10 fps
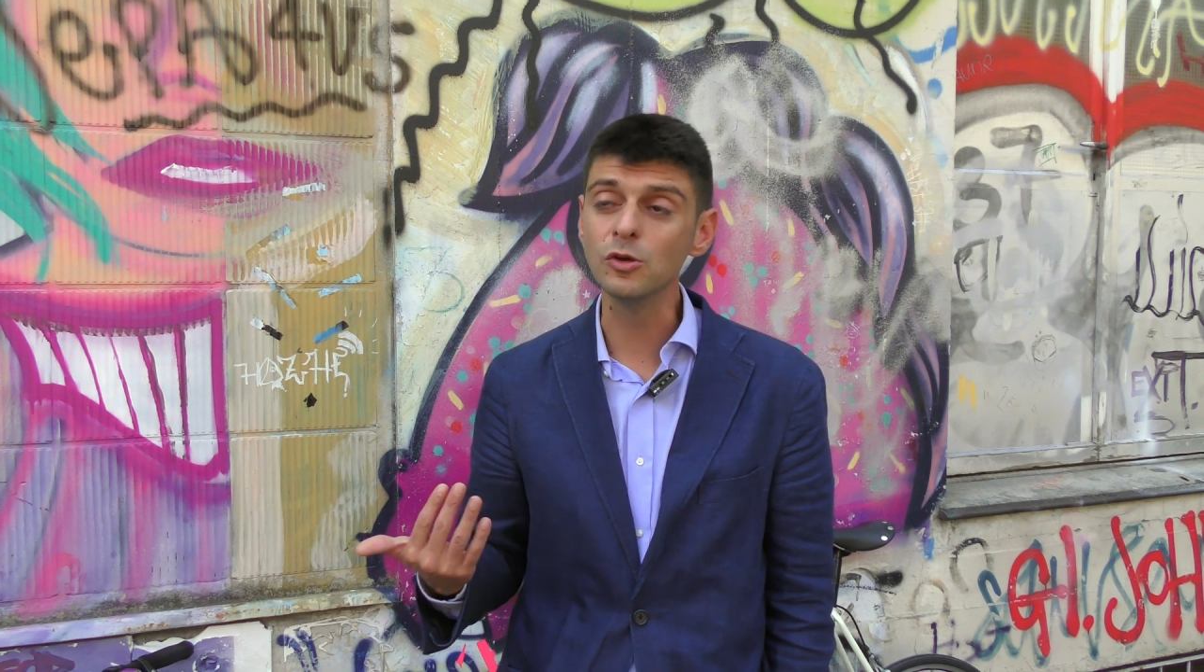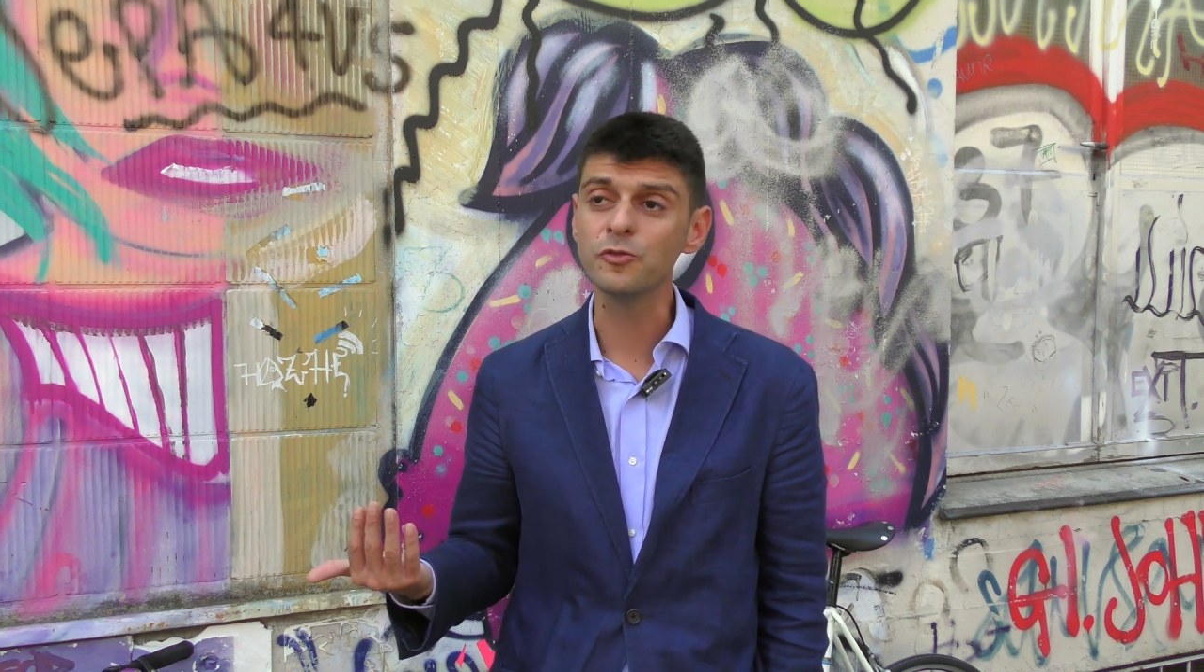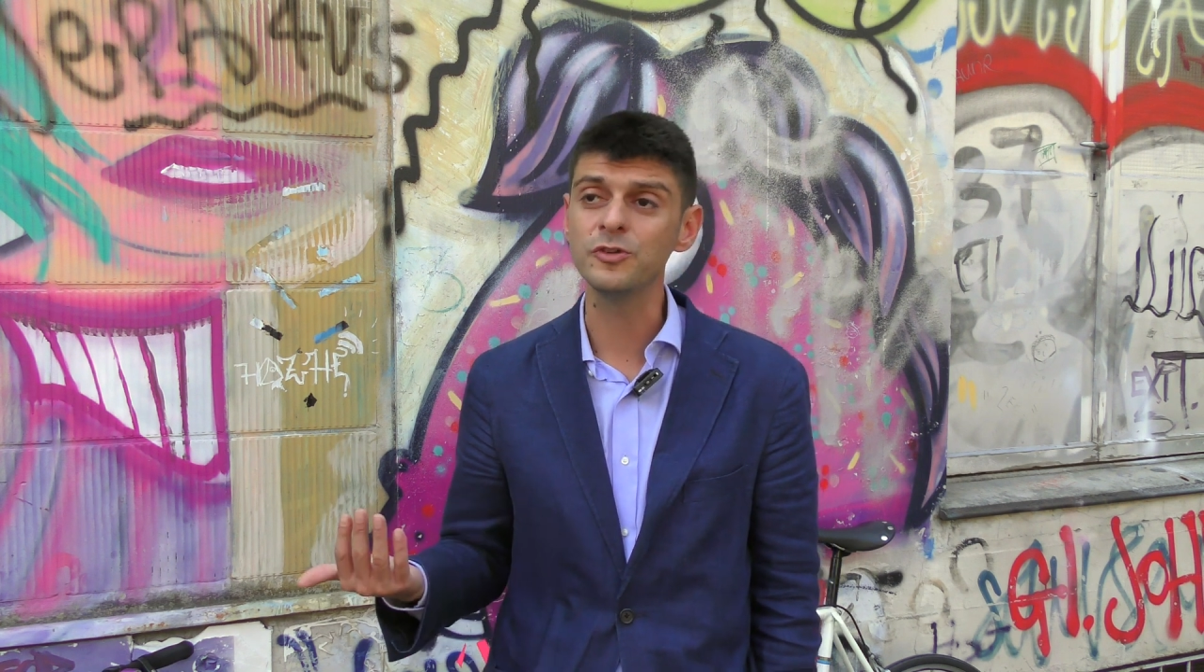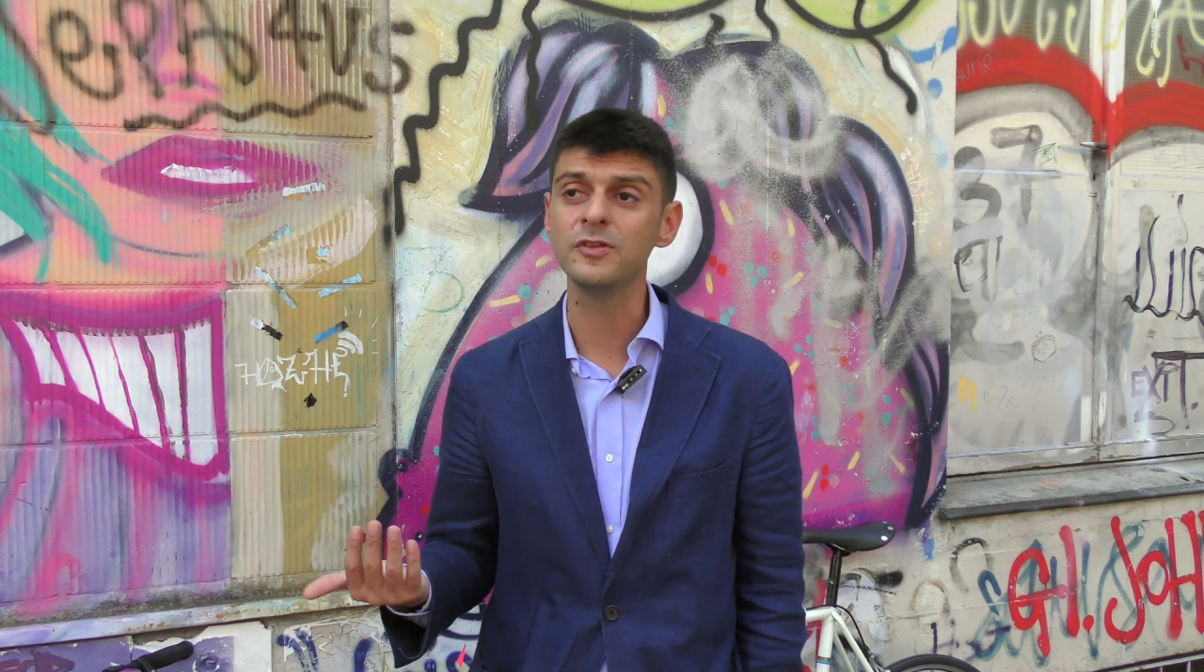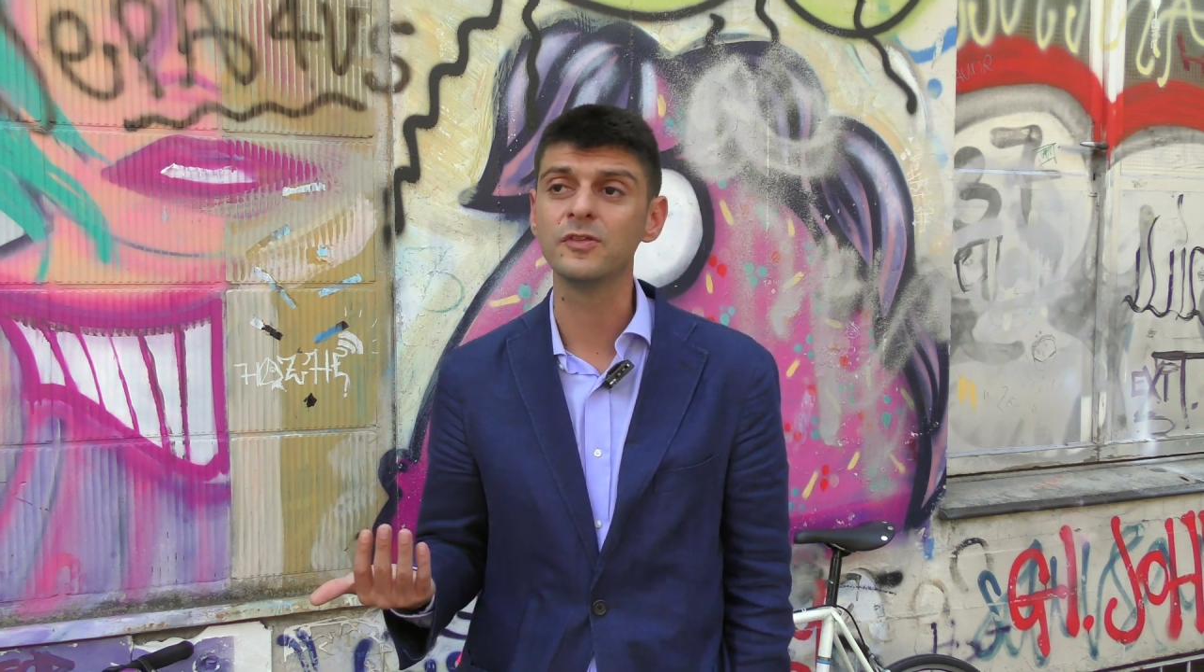low
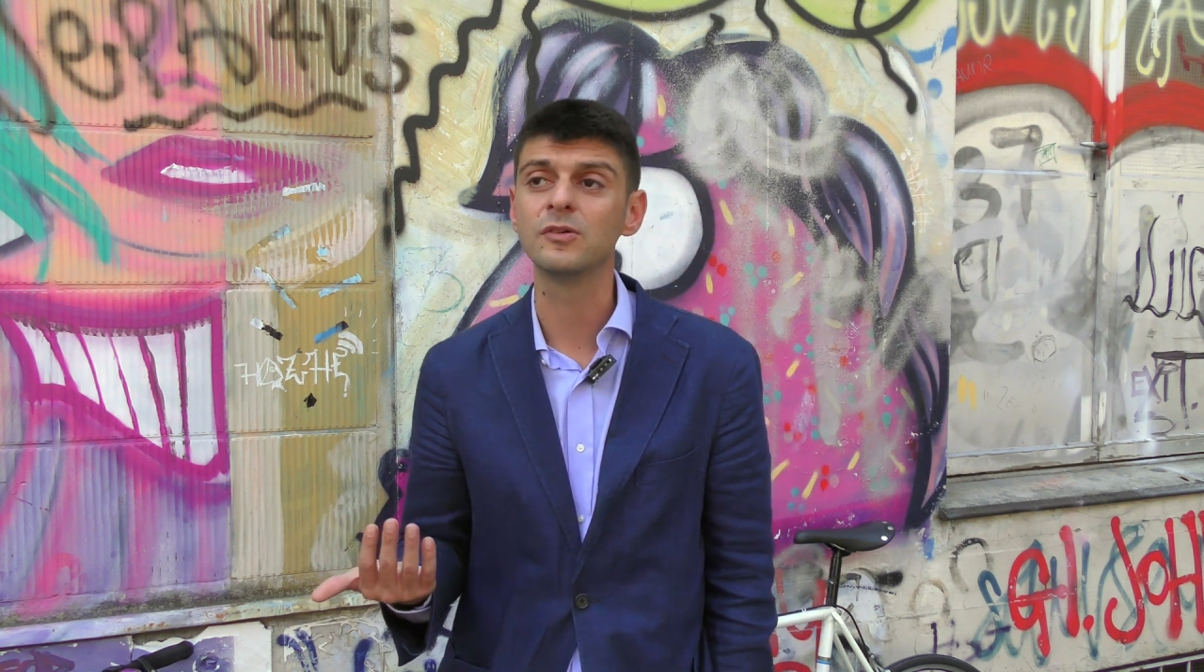fees.